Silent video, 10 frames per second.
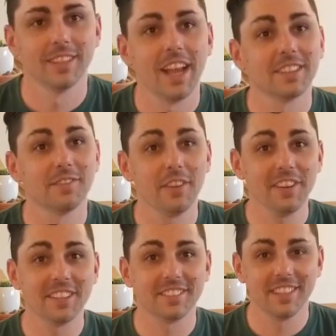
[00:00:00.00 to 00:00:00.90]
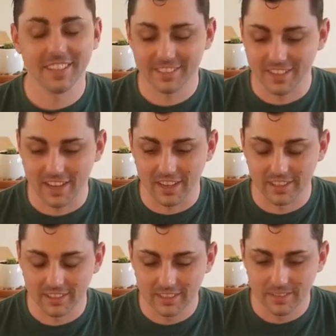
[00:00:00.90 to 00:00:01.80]
Has a very distinct
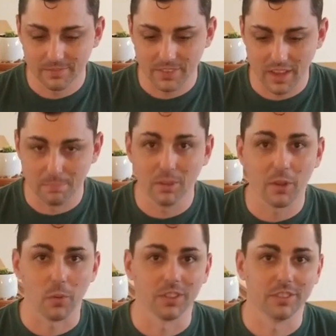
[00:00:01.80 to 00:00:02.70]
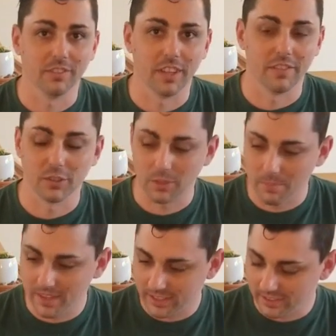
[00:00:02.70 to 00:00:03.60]
blood orange flavor, so I'm
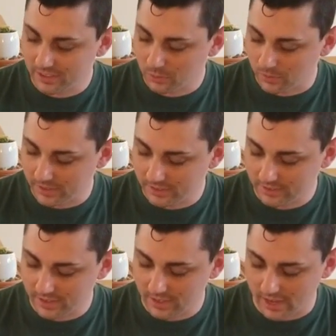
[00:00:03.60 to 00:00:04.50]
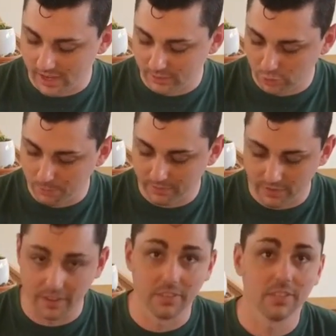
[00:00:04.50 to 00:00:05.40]
thinking this one is the
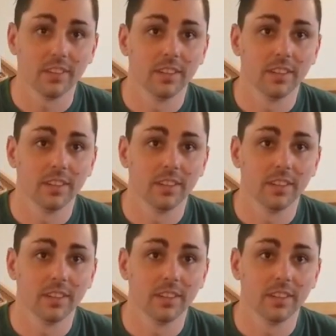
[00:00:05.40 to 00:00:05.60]
Superfuzz.